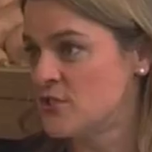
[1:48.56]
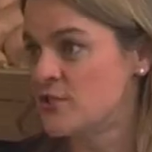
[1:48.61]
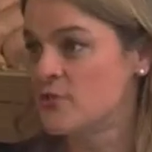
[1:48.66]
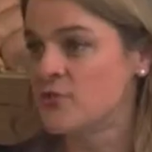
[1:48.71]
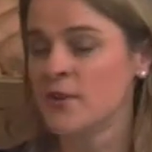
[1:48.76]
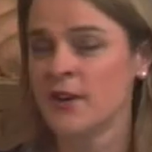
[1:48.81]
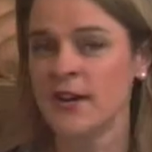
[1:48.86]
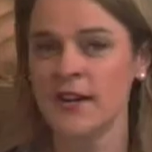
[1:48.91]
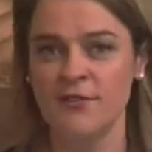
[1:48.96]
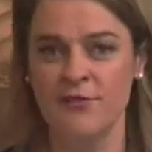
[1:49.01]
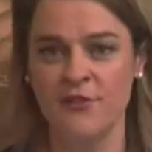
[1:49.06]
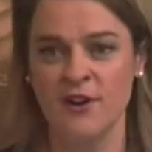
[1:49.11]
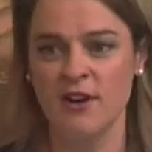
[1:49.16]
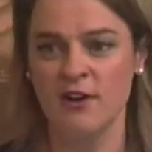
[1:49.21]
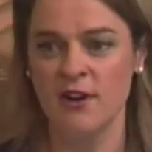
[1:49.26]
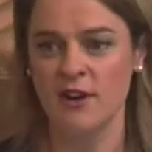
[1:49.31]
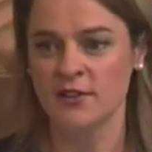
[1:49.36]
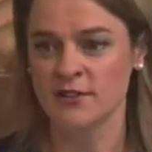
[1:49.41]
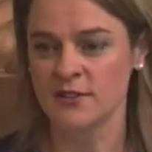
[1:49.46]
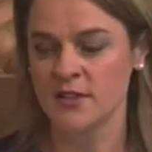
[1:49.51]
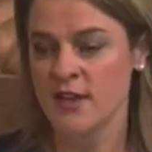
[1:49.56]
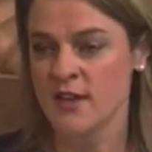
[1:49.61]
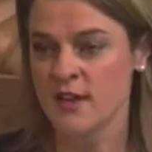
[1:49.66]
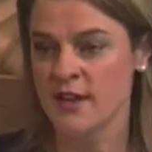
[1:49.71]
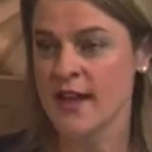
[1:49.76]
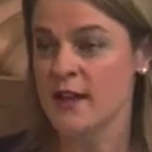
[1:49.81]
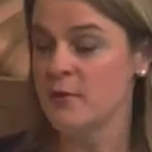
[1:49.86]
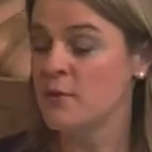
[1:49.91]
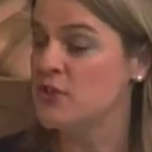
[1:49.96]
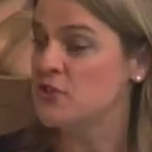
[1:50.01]
to try and figure out,
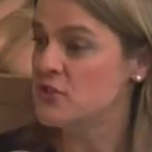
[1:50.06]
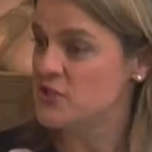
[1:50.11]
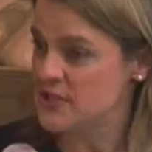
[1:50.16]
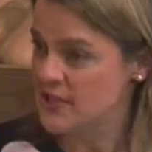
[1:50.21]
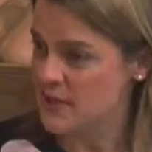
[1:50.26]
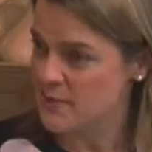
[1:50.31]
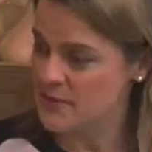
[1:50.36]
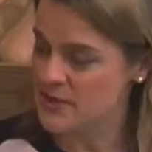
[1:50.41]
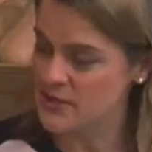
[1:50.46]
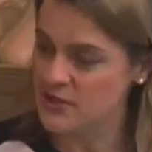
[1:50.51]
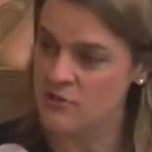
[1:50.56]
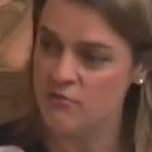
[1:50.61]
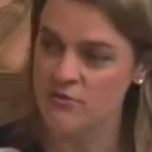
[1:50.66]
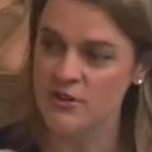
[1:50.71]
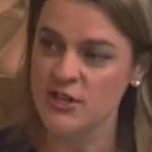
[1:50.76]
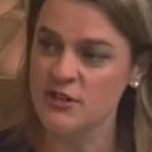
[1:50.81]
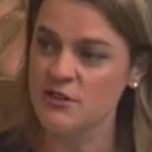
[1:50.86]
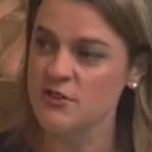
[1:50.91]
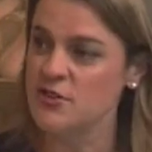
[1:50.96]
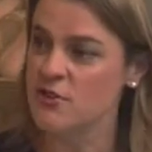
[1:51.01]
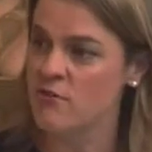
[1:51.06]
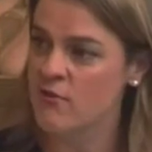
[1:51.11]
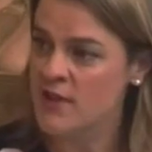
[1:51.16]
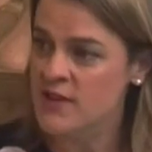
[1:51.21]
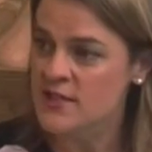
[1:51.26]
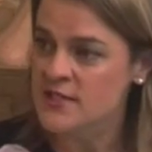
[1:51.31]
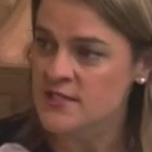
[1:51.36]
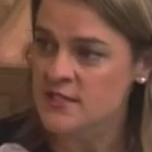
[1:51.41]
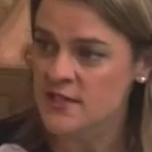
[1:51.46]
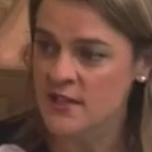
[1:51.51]
can we do something to reduce the
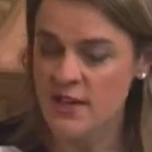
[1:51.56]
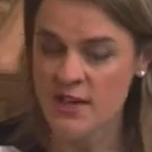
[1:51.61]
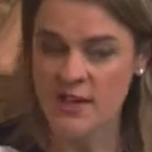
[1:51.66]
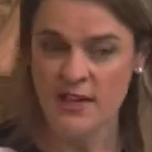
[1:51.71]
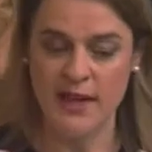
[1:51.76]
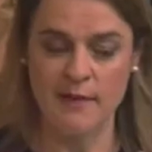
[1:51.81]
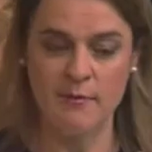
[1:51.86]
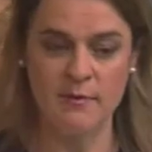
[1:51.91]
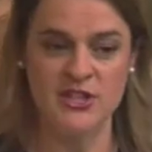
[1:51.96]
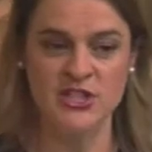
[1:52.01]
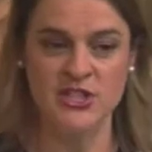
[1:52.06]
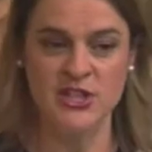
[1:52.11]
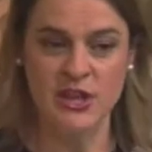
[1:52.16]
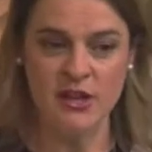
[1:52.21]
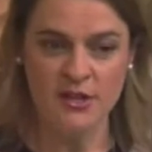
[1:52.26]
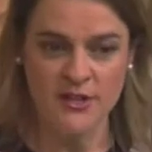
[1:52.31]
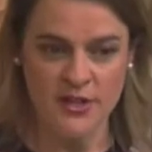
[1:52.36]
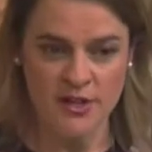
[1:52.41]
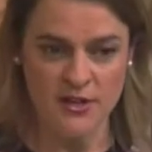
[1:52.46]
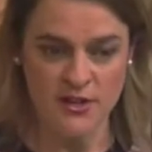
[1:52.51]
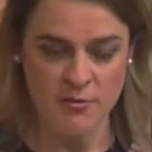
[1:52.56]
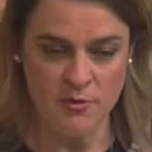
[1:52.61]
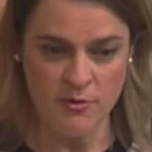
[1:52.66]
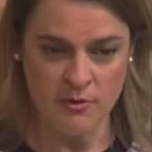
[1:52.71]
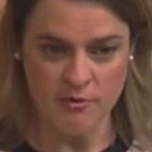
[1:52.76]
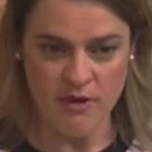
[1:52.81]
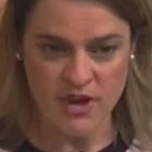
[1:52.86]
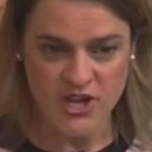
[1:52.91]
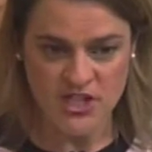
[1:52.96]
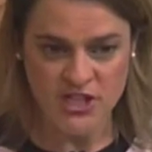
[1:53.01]
risk? Can we slow down the
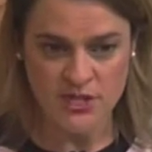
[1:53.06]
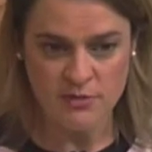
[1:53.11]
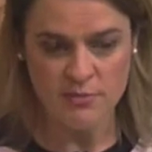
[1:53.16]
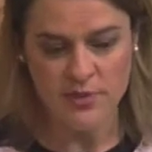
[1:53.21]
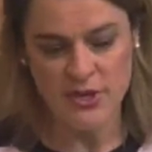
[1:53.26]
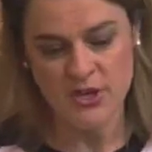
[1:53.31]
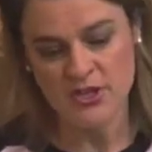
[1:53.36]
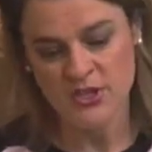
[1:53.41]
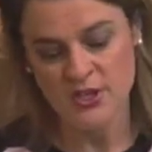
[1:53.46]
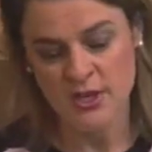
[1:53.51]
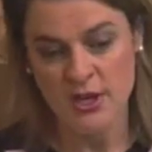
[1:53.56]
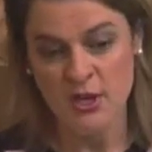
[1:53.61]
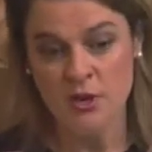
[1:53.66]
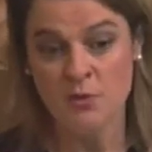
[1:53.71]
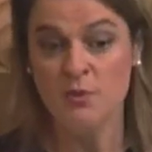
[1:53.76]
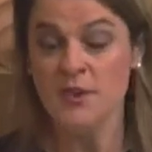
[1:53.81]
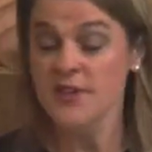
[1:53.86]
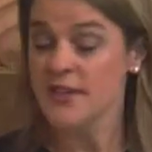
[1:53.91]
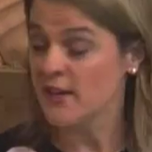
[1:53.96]
progression? Because with